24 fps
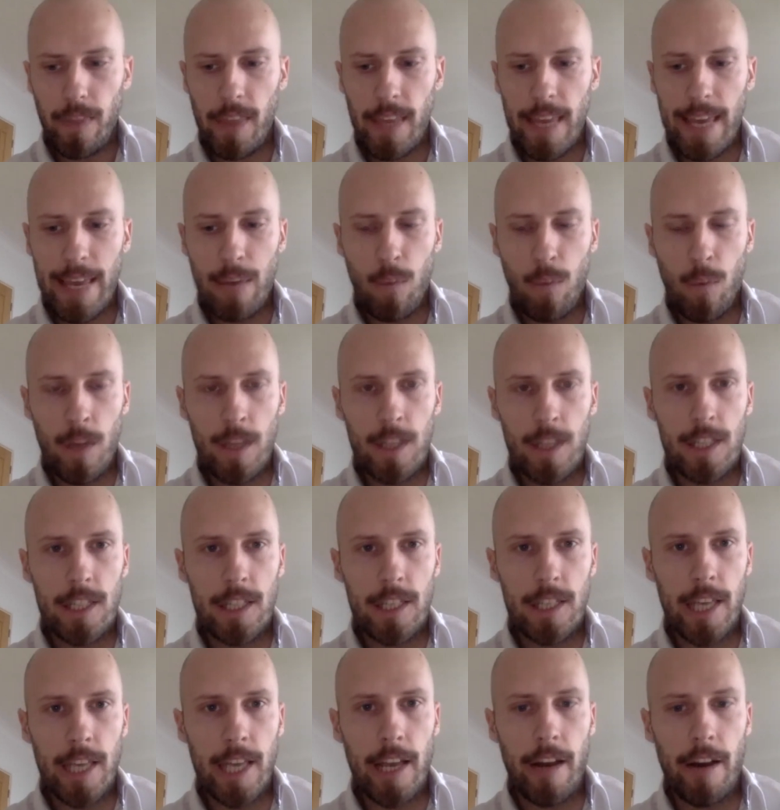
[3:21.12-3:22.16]
And once a
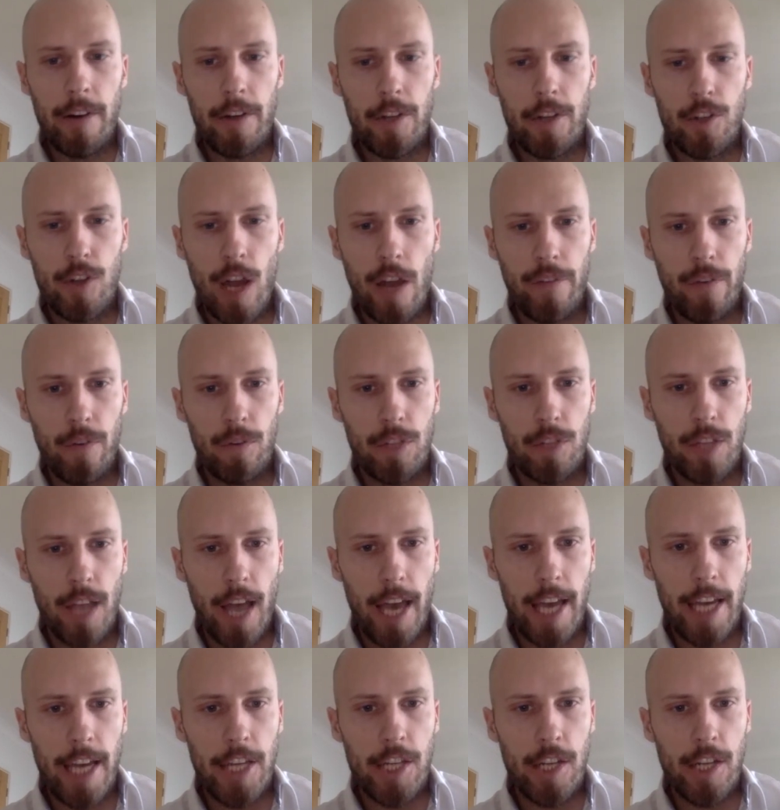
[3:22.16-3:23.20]
year, I would travel to
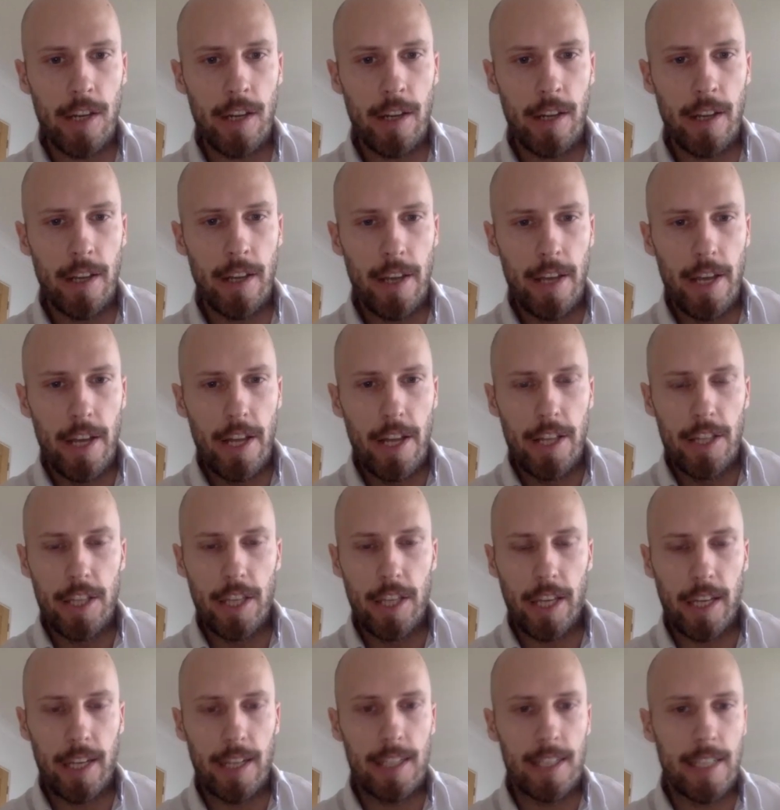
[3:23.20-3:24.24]
Asia to
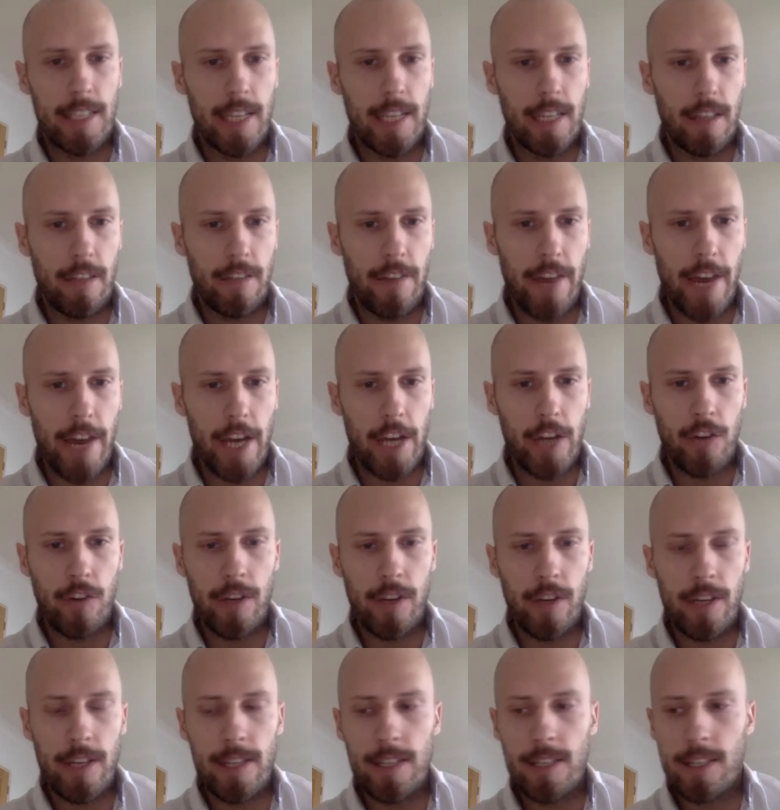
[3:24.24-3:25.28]
kind of see the
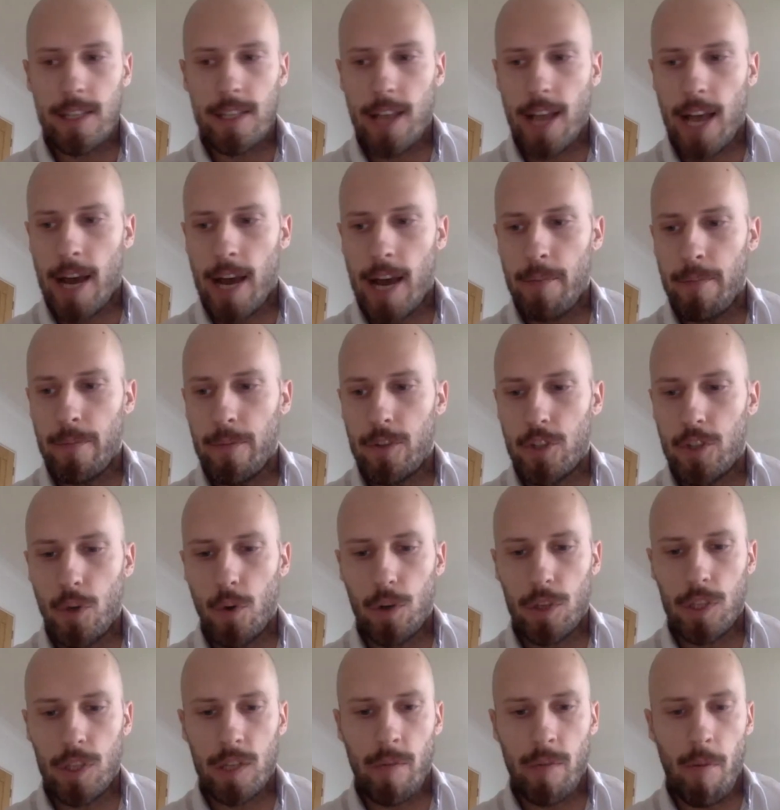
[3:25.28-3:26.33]
factories, um,
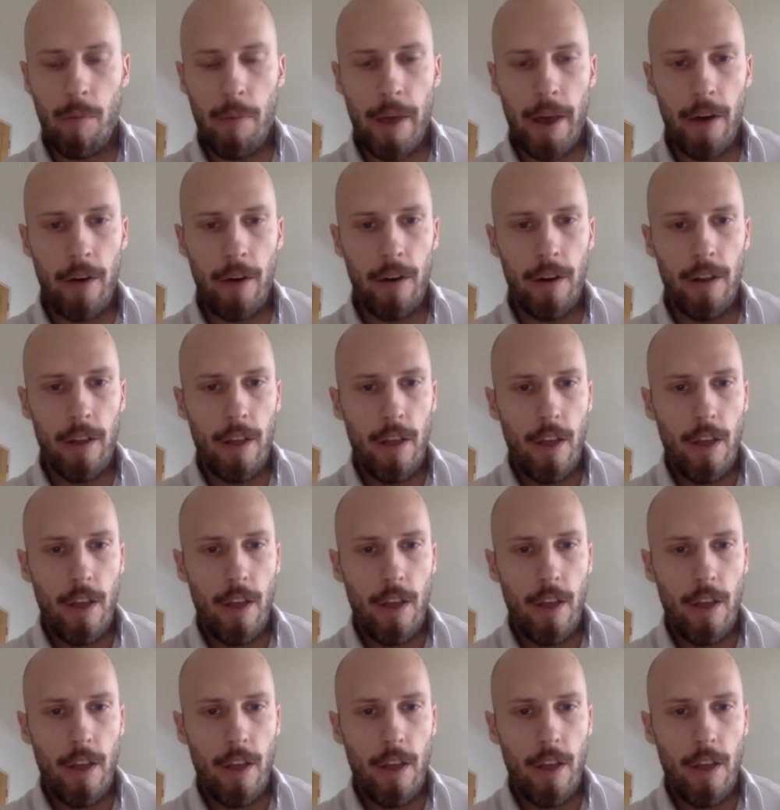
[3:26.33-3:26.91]
talk to them about